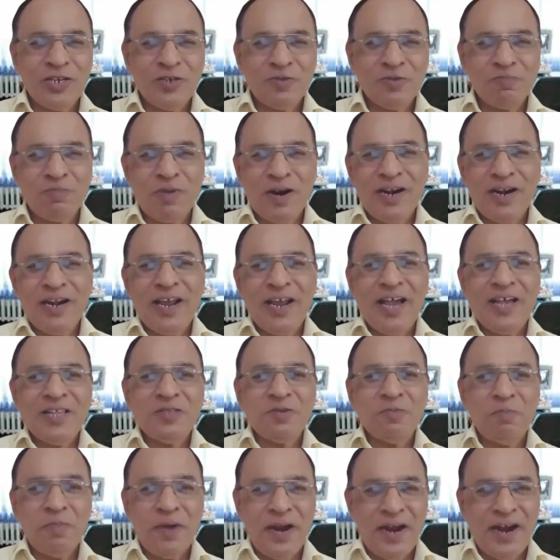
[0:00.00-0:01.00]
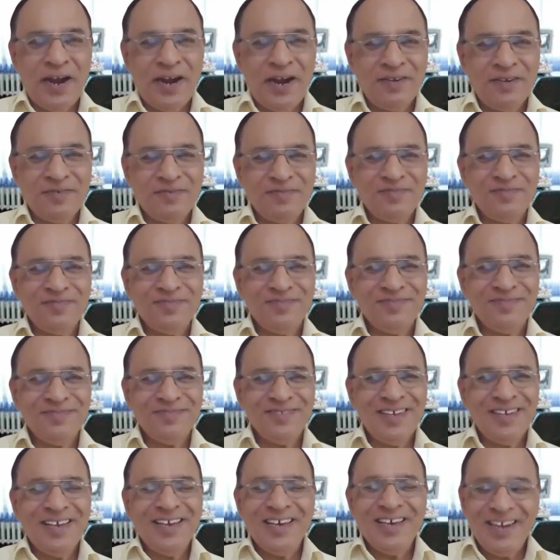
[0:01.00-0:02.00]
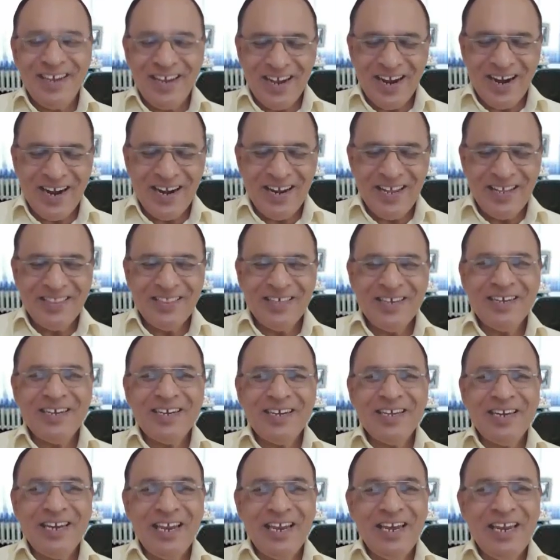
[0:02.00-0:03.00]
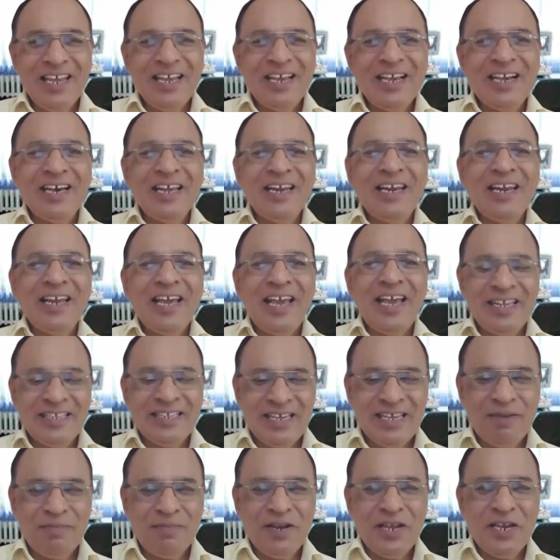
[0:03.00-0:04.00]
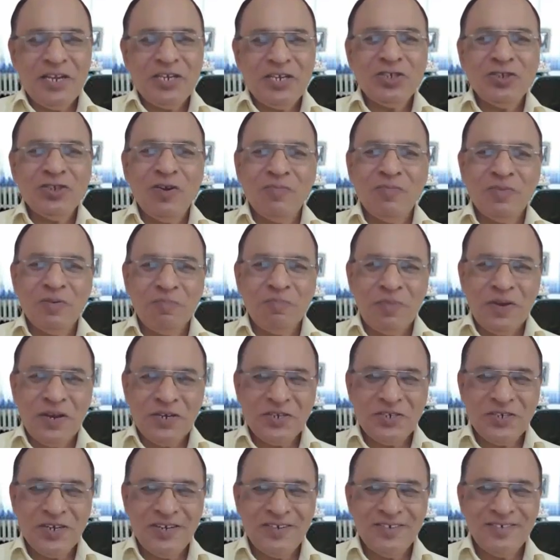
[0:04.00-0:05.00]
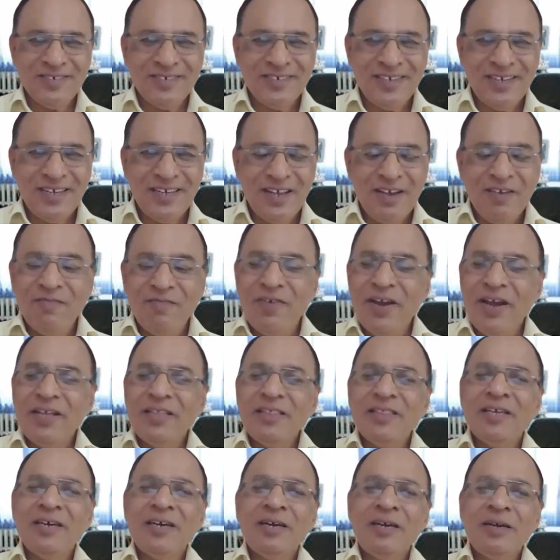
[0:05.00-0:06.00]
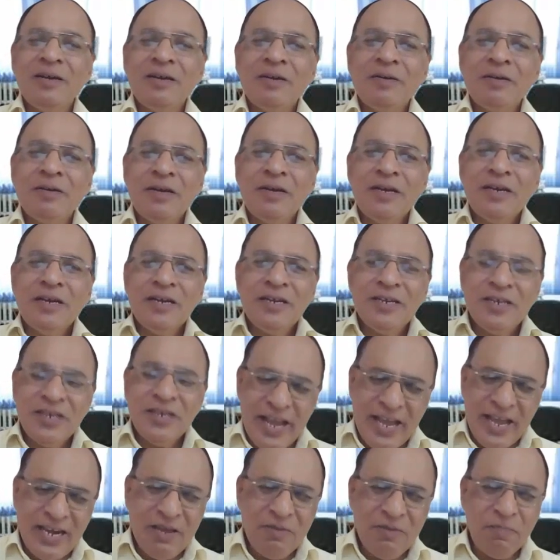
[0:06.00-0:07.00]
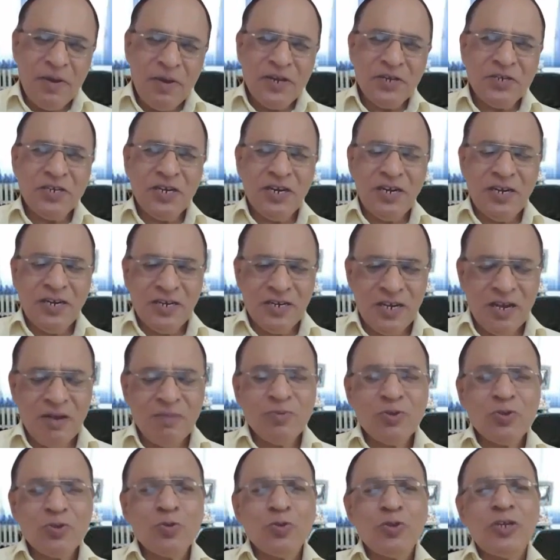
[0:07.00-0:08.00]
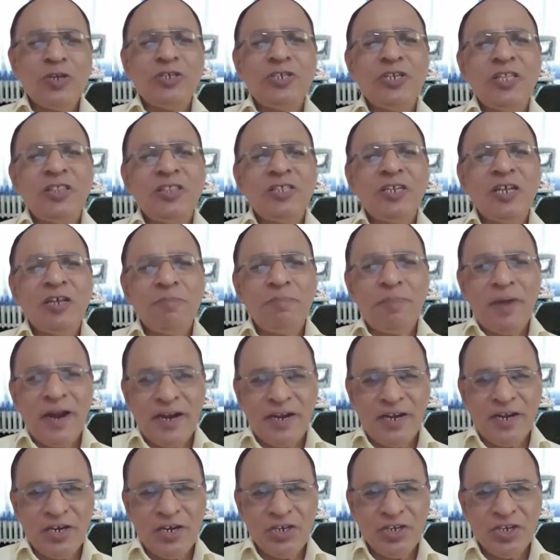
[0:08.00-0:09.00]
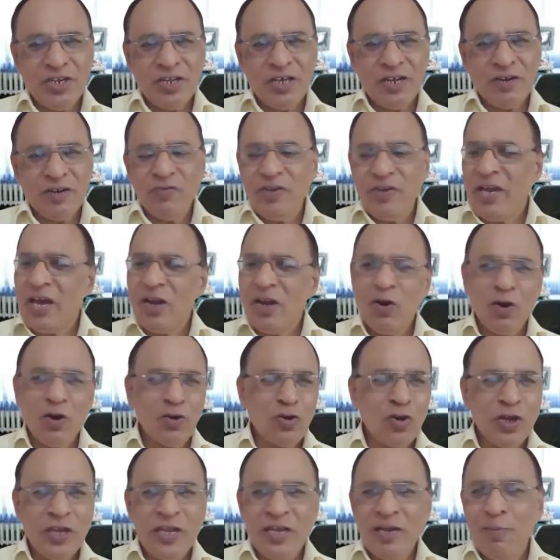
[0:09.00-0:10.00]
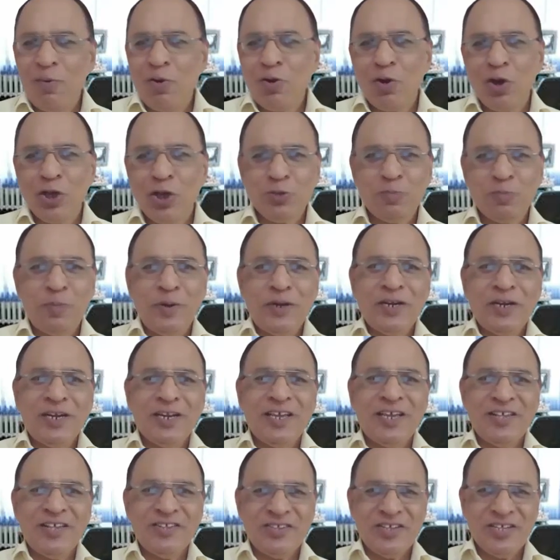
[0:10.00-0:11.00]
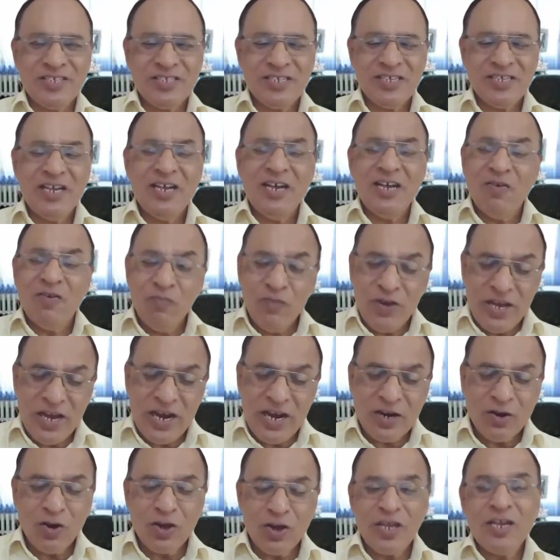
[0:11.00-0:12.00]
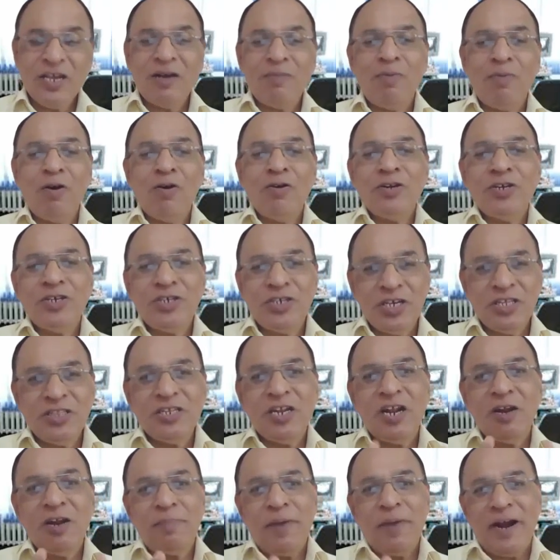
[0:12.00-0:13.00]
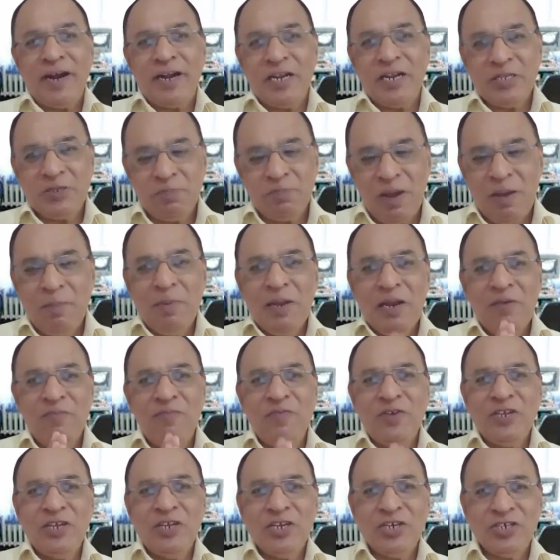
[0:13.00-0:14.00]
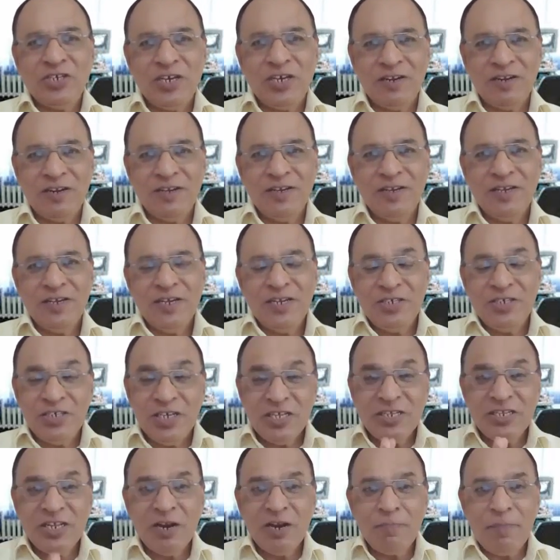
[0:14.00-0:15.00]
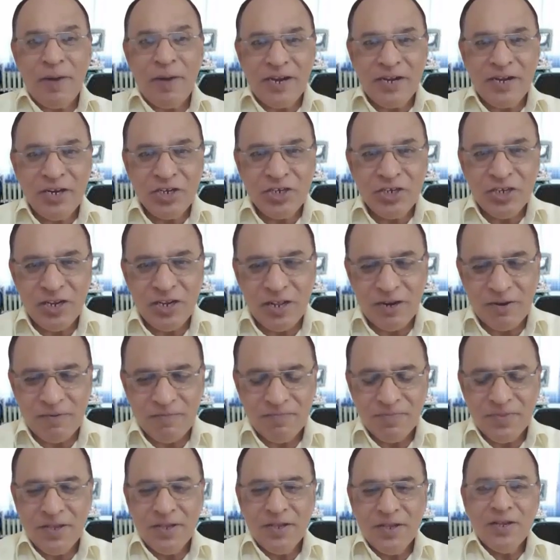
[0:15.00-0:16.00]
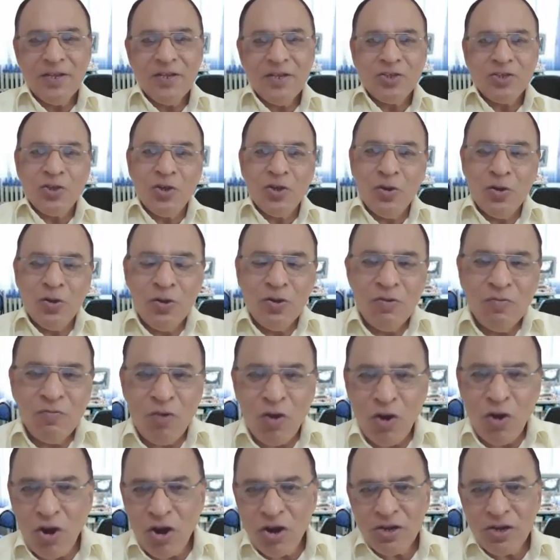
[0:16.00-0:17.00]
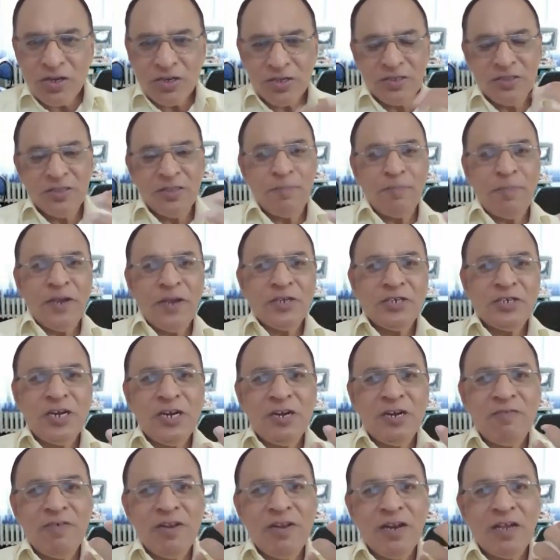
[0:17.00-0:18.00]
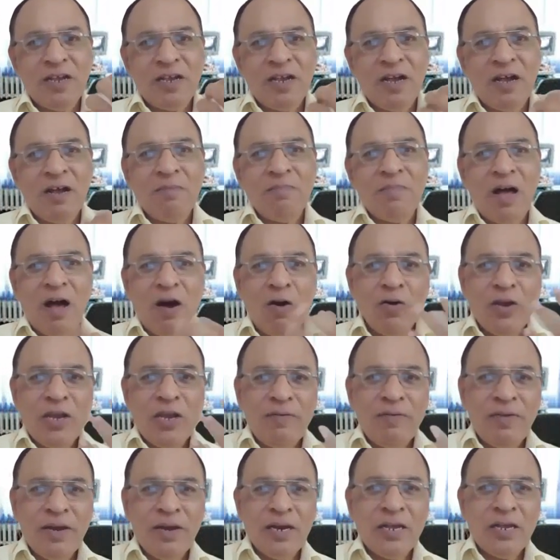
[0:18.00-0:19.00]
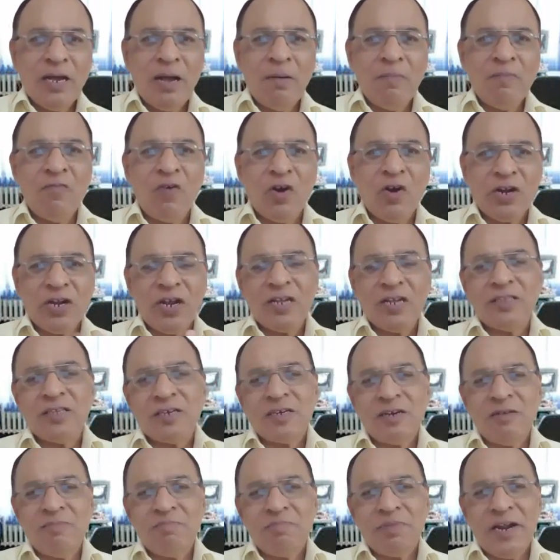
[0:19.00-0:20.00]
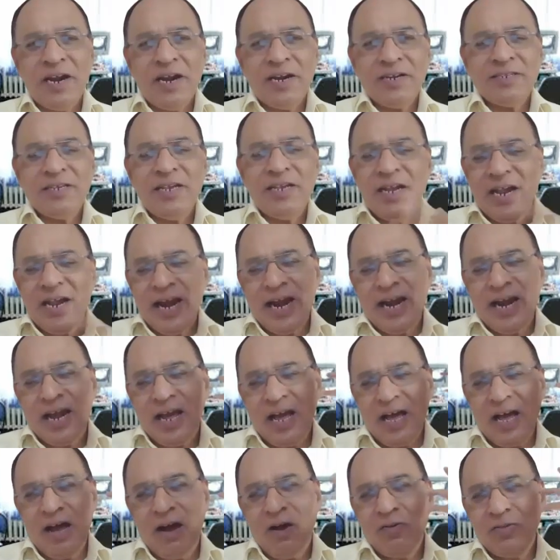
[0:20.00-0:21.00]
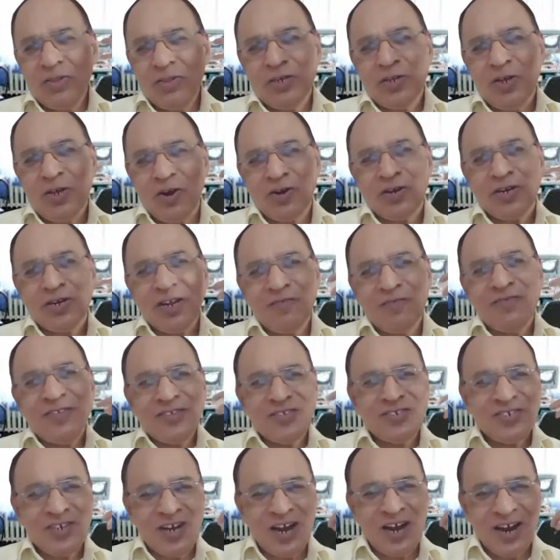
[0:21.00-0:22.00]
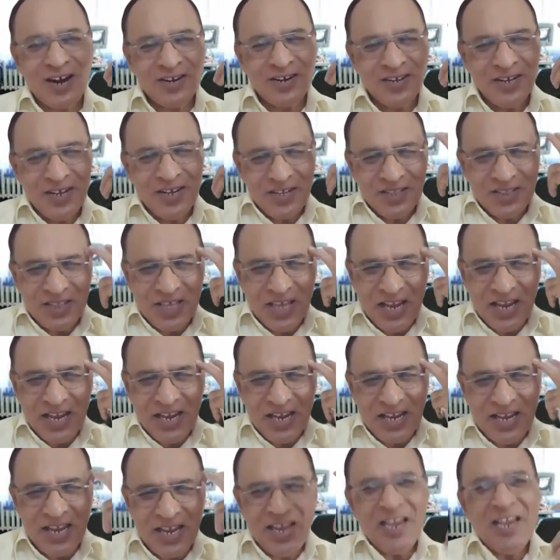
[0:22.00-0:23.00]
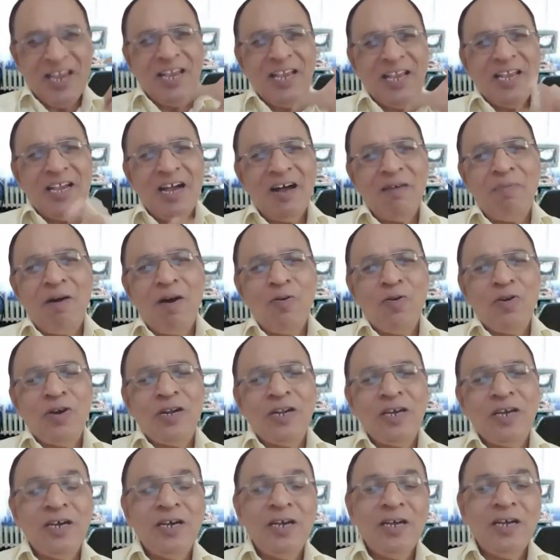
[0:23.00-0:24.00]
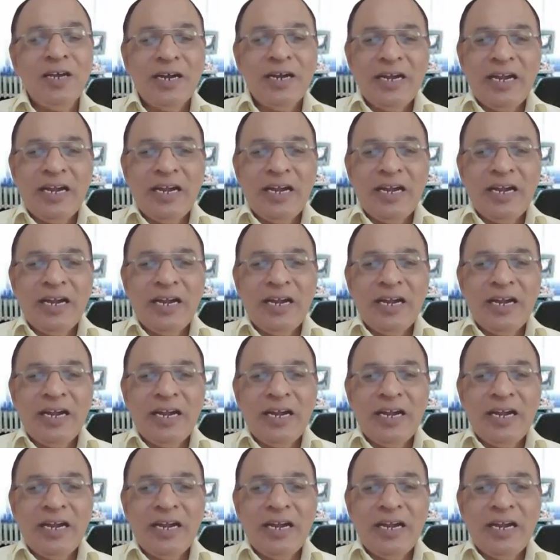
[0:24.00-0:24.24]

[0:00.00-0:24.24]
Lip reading: Deshpande has made regarding the clinical examination of the patient. When any patient comes to the general practitioner, we are not talking about hospital cases. We are talking about general practice, family physician, general practitioner. So what the patient will come, how he will come, what are the complaints, and how the doctor will start thinking about the